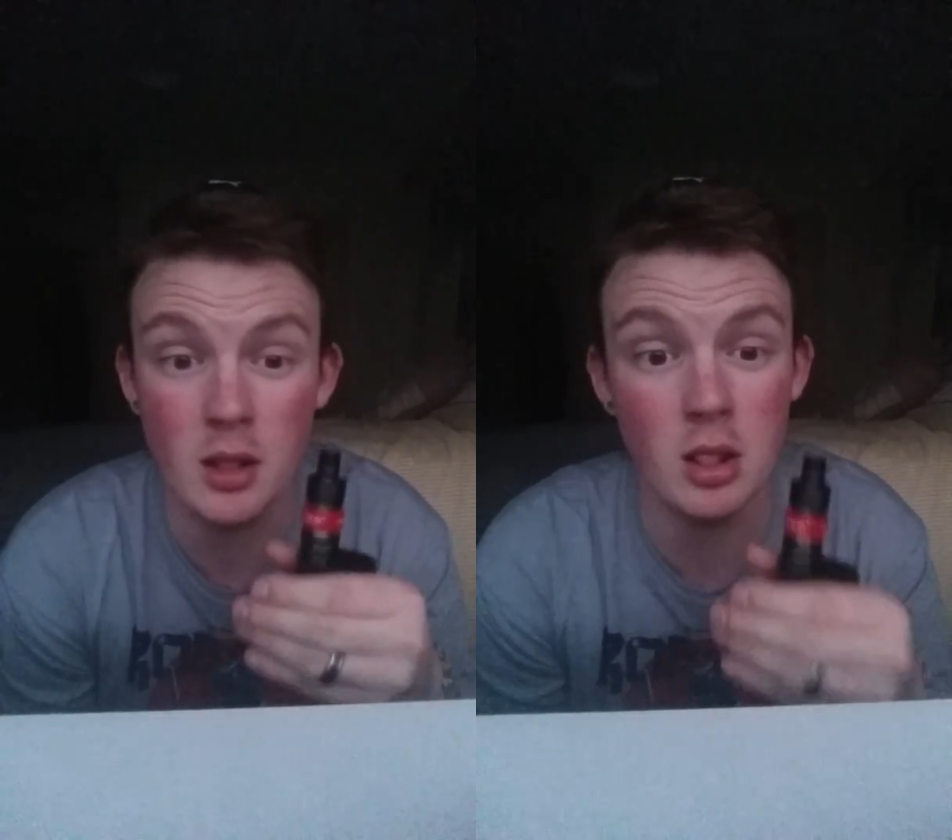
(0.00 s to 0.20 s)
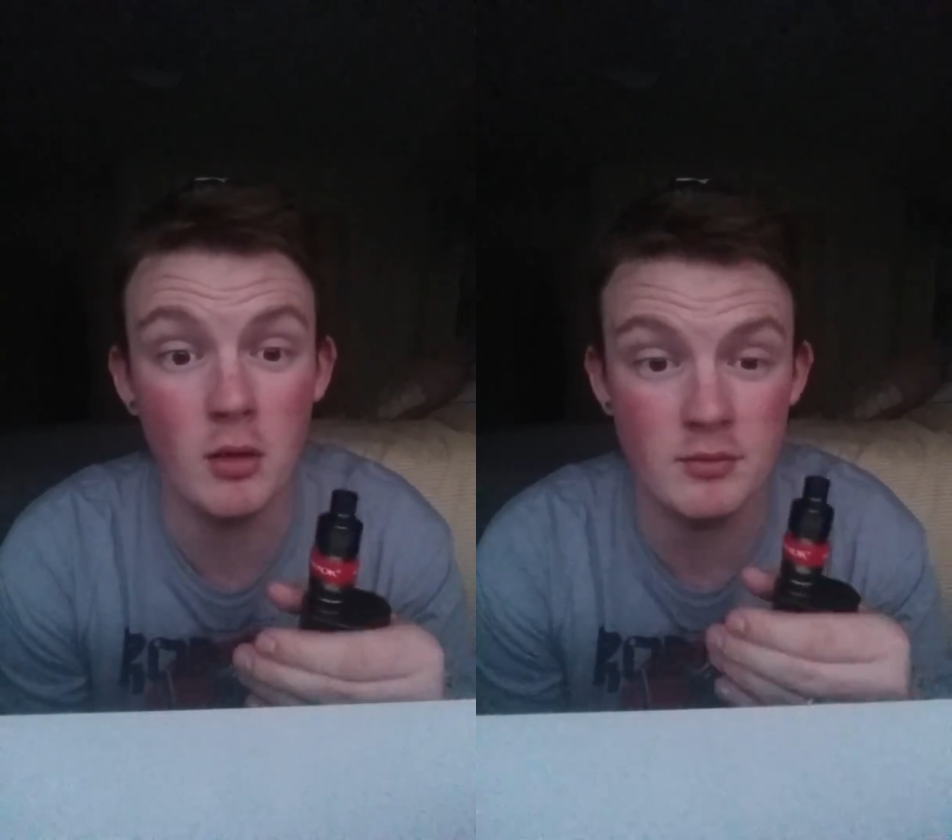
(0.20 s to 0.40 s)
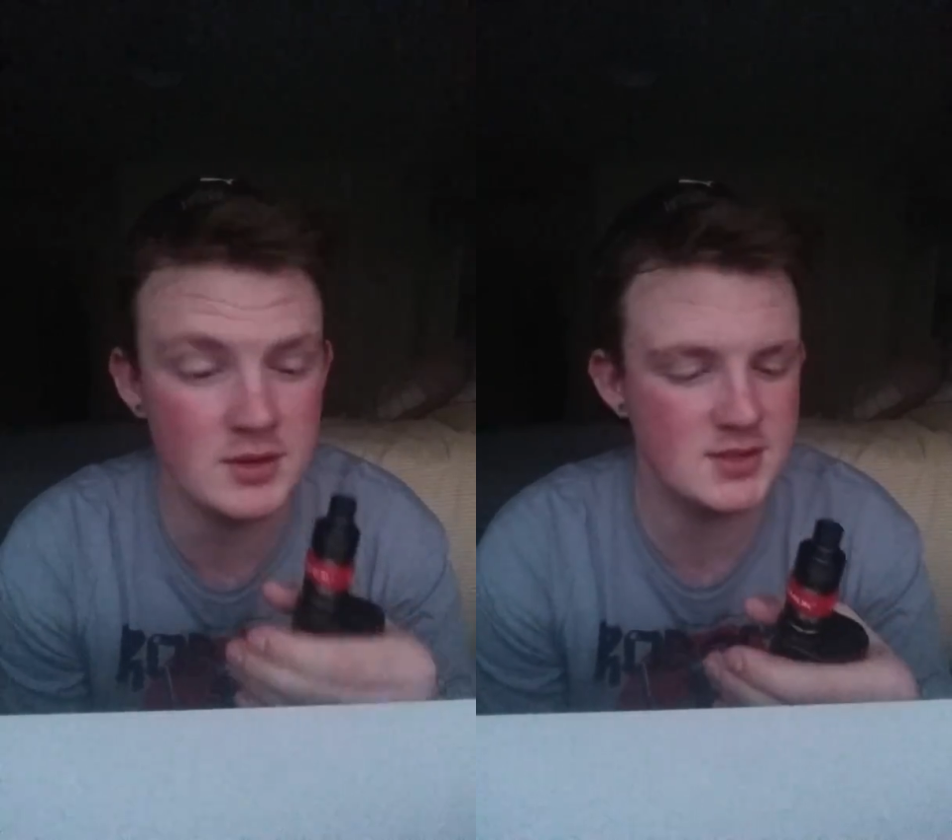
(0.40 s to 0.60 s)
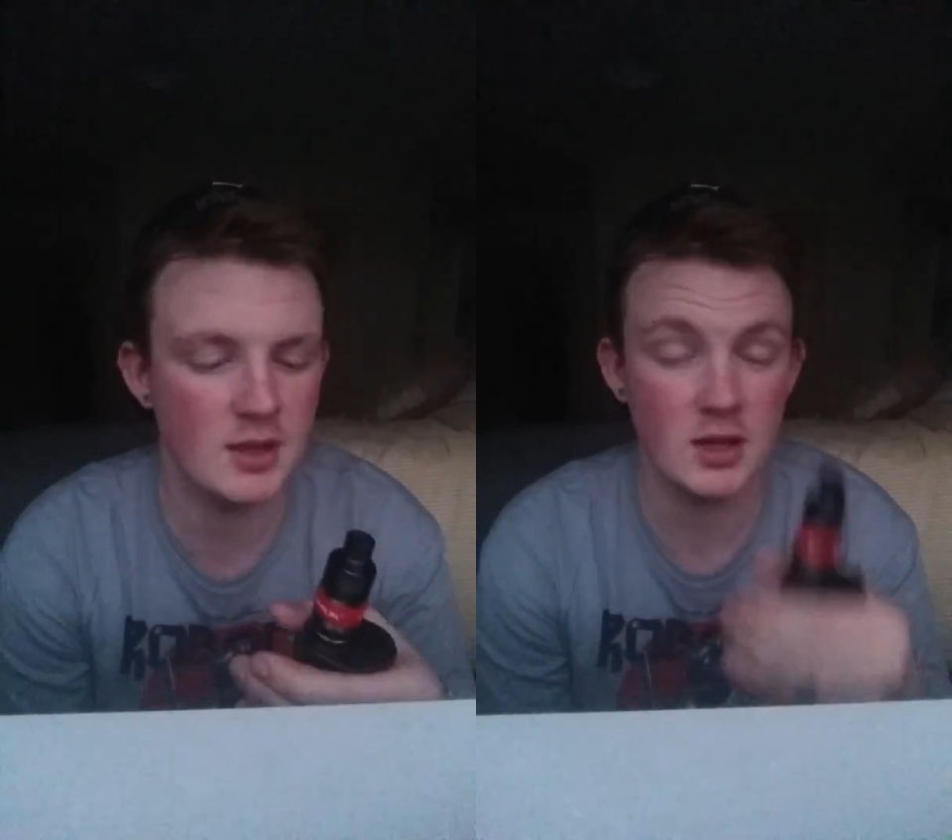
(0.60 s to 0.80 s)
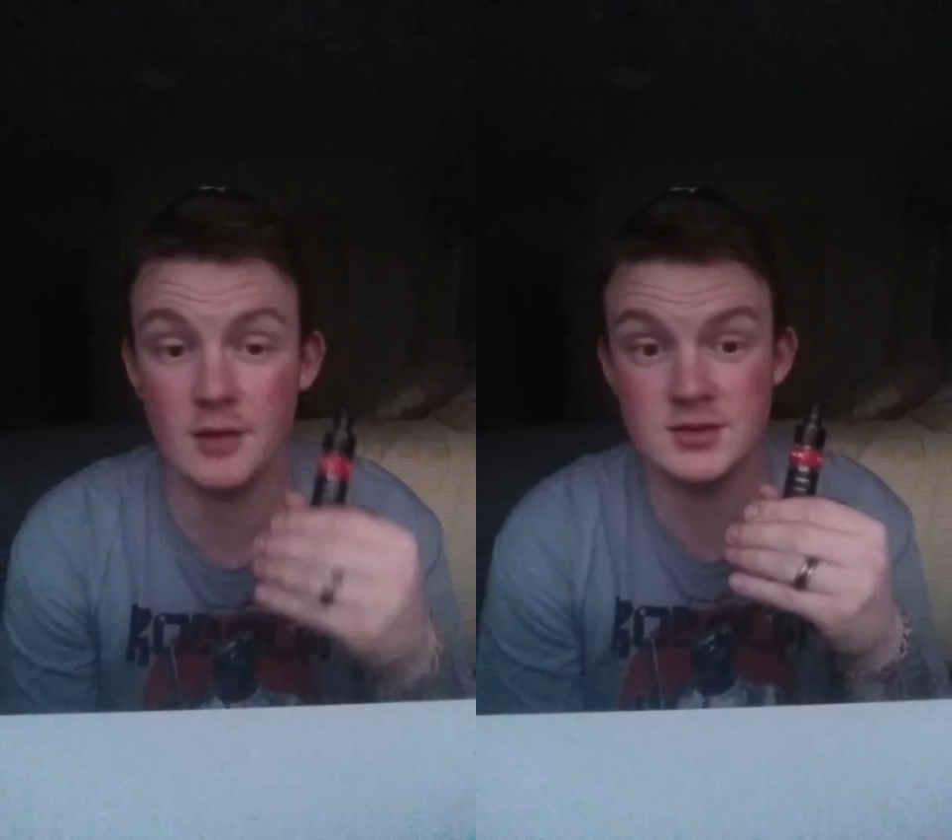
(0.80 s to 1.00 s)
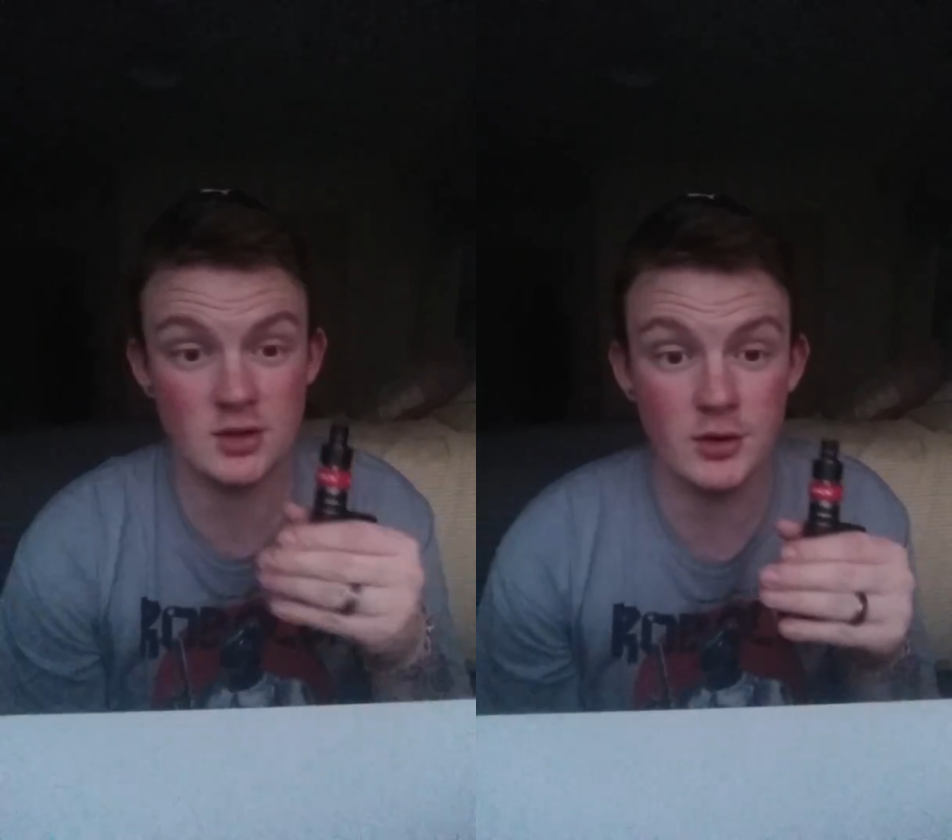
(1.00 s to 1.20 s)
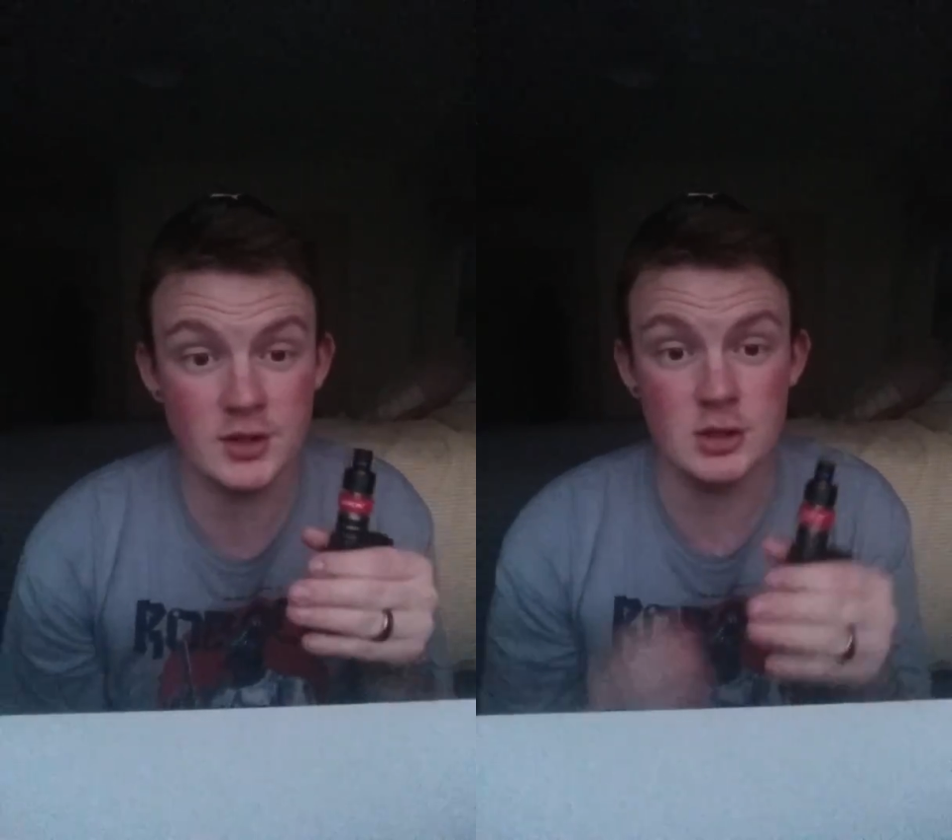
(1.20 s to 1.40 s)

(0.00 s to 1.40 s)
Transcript: I love this tank. I've started